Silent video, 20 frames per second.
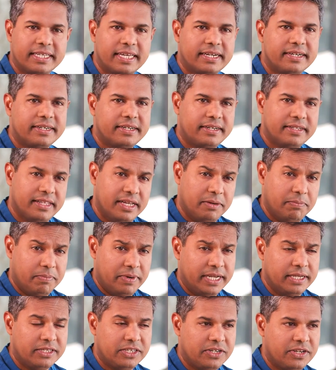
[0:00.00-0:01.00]
center that
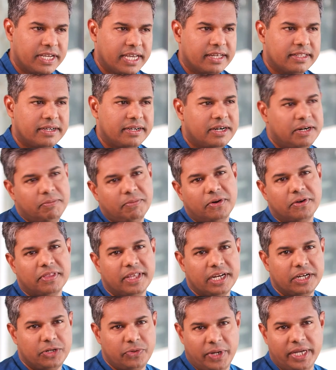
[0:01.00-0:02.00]
brings together more
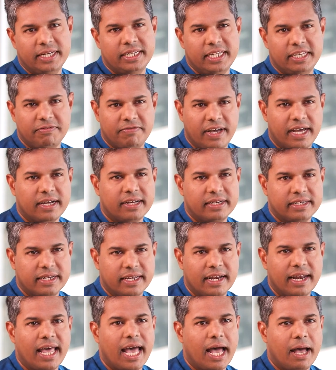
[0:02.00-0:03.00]
than 20
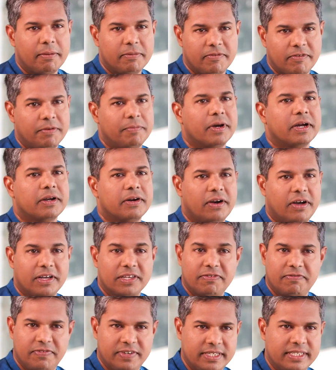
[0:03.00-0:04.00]
faculty labs from
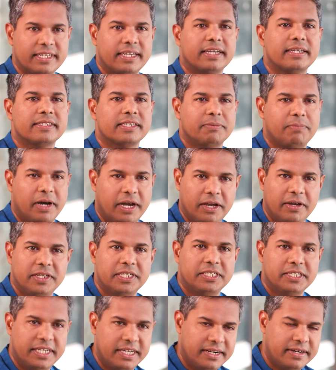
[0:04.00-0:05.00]
across physics,
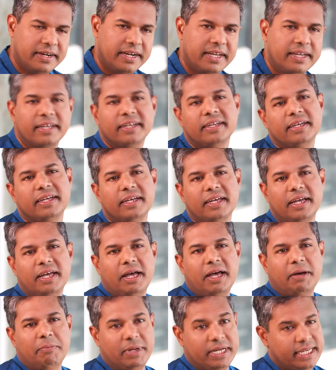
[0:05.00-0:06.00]
bioengineering,
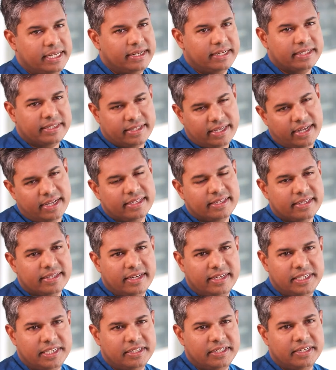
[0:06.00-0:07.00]
material science and
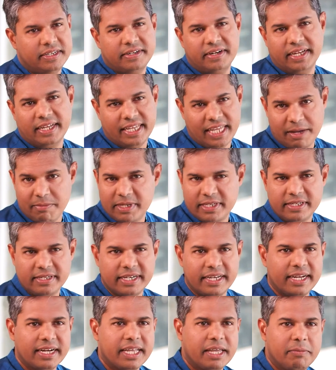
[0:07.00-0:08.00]
engineering,
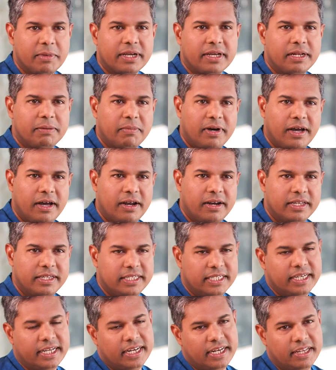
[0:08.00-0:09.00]
chemistry and chemical
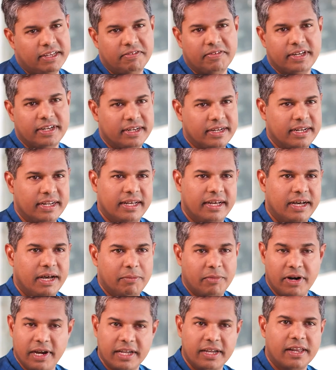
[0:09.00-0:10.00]
biology, and even uh,
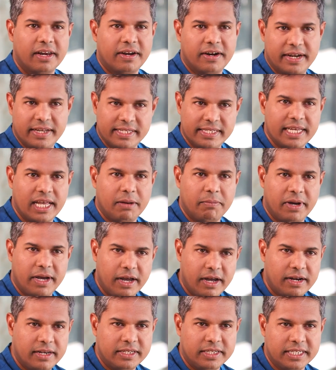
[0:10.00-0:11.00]
molecular and cell
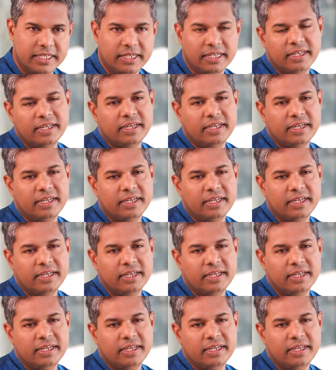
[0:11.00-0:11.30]
biology